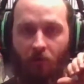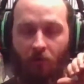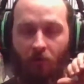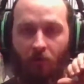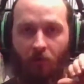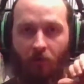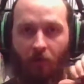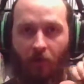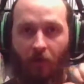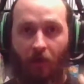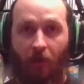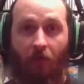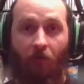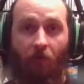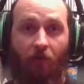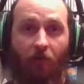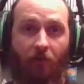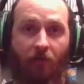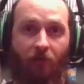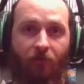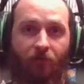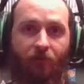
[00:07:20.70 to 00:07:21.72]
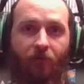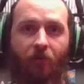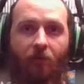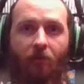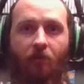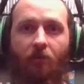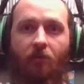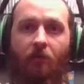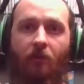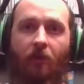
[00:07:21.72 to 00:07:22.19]
Aries,
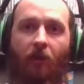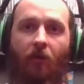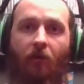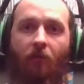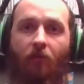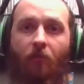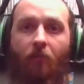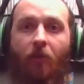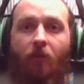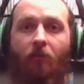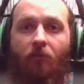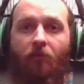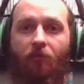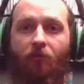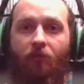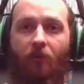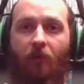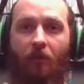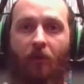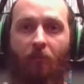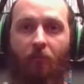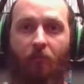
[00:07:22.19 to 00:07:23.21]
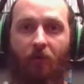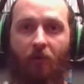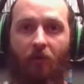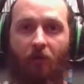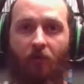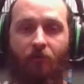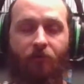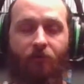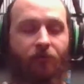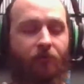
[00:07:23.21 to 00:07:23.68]
the outer barrel is an
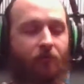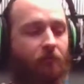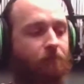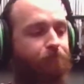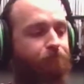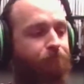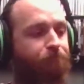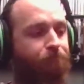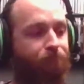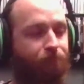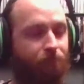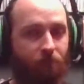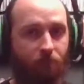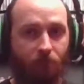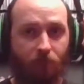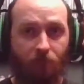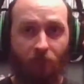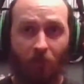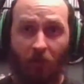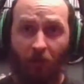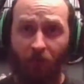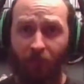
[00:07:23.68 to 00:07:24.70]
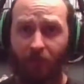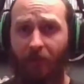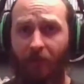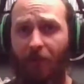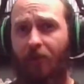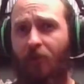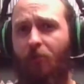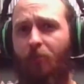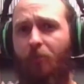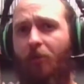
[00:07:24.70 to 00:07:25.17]
APS. The
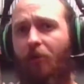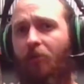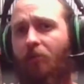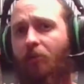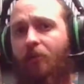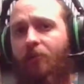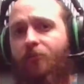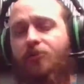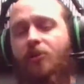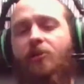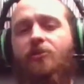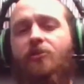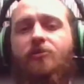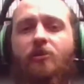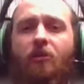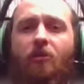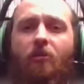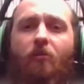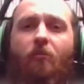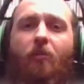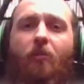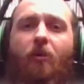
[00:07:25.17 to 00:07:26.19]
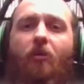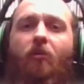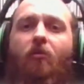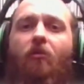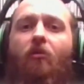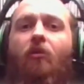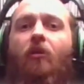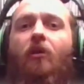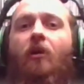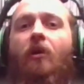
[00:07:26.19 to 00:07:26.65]
inner barrel, I changed the inner barrel
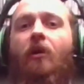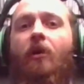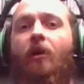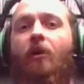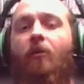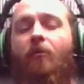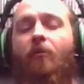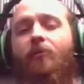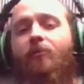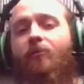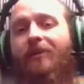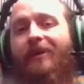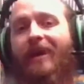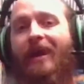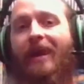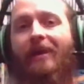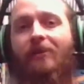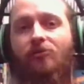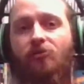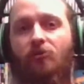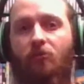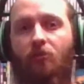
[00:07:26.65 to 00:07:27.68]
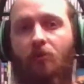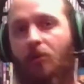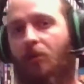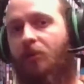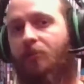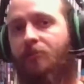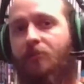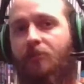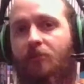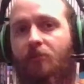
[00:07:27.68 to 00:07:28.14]
and I went to an Angel
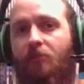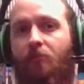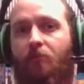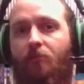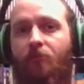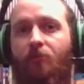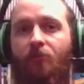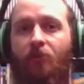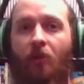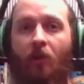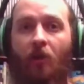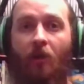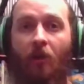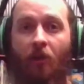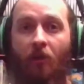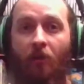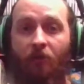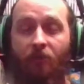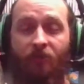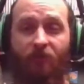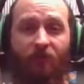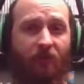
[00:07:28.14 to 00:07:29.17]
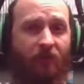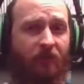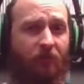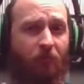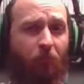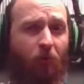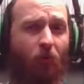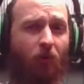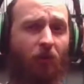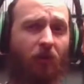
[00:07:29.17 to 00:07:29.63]
Customs
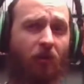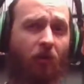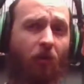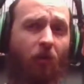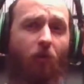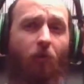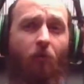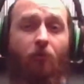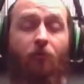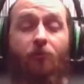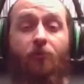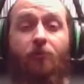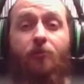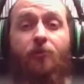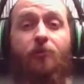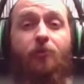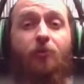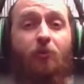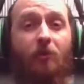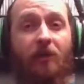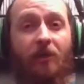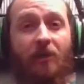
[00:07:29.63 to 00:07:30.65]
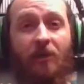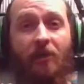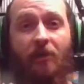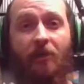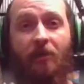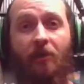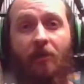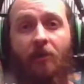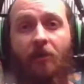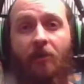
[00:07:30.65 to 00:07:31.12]
6.03
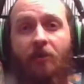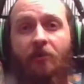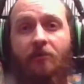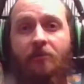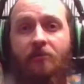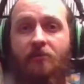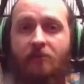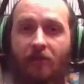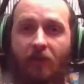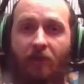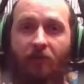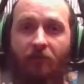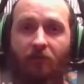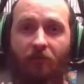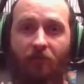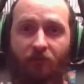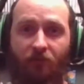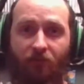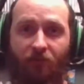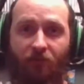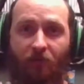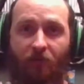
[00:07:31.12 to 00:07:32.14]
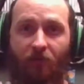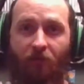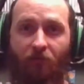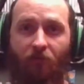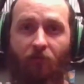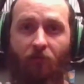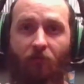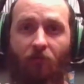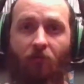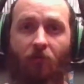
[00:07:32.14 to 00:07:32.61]
stainless
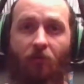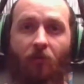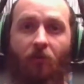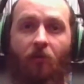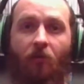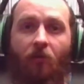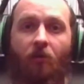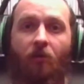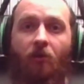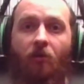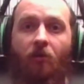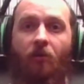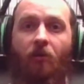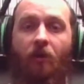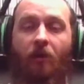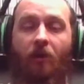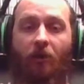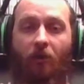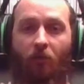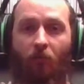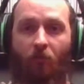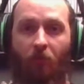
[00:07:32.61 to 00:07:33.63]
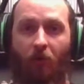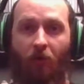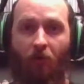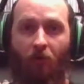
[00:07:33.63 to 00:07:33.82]
steel inner barrel.